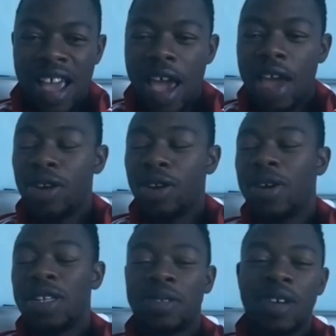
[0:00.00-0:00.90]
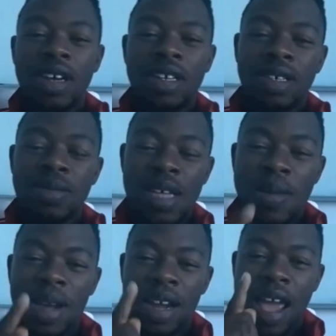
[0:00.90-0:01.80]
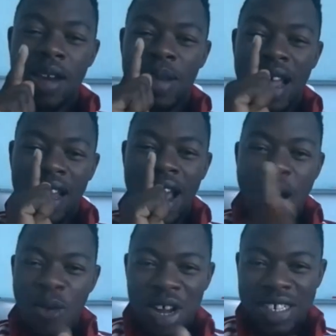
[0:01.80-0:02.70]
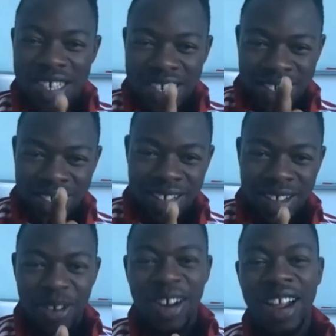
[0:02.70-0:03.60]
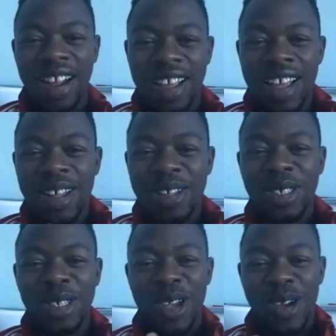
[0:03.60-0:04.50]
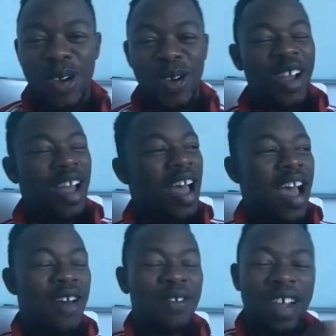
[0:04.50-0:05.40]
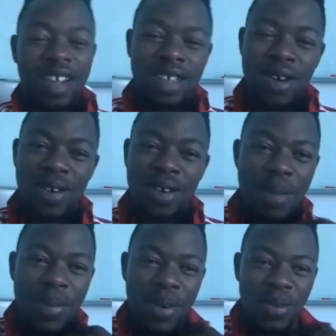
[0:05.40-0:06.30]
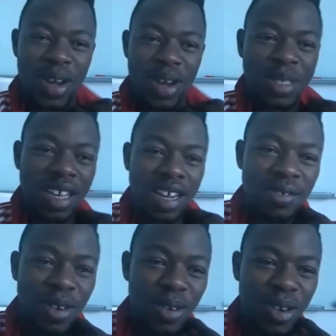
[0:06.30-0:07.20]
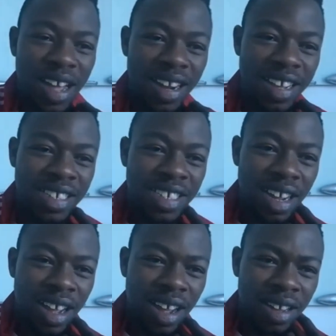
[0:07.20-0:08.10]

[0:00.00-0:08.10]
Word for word: And you know what's funny? Sometimes a client will be like, I want this right? So I have like a Tau Capital website. If you look at it, it's yeah.